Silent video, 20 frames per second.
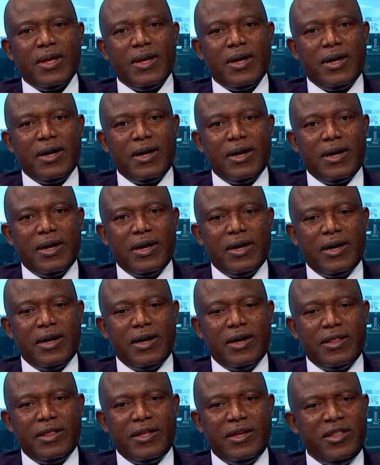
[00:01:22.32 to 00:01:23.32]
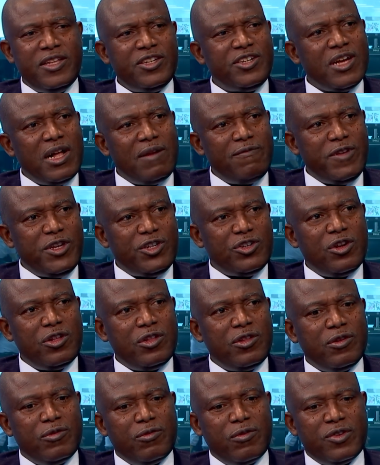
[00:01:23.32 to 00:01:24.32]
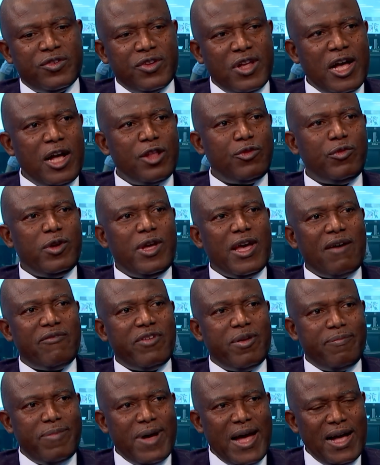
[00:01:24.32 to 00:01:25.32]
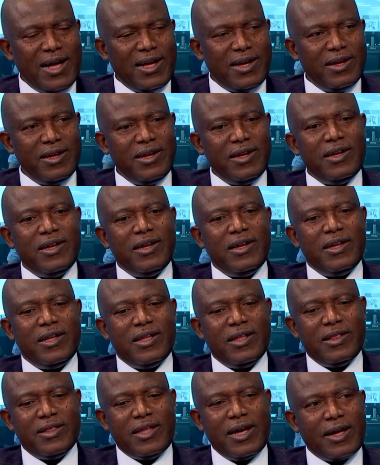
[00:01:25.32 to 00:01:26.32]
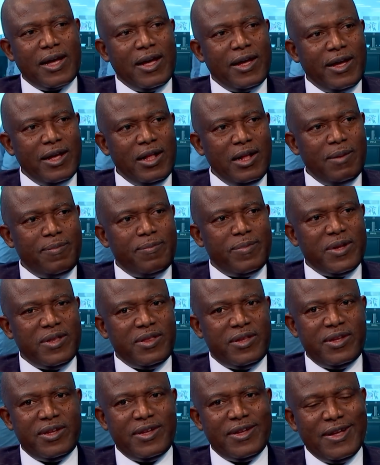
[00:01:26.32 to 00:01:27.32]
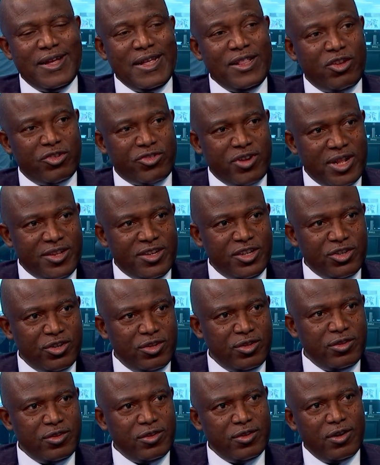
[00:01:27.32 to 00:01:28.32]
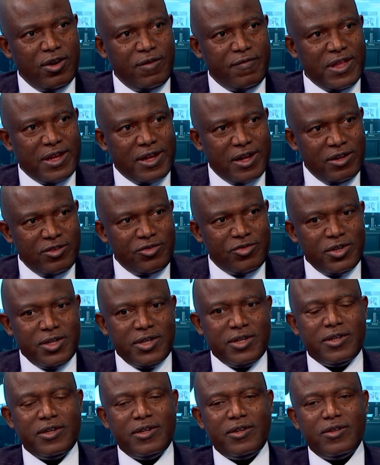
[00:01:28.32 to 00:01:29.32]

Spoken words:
The initial vision was, how do we have a bank that can help in the industrialization of the country,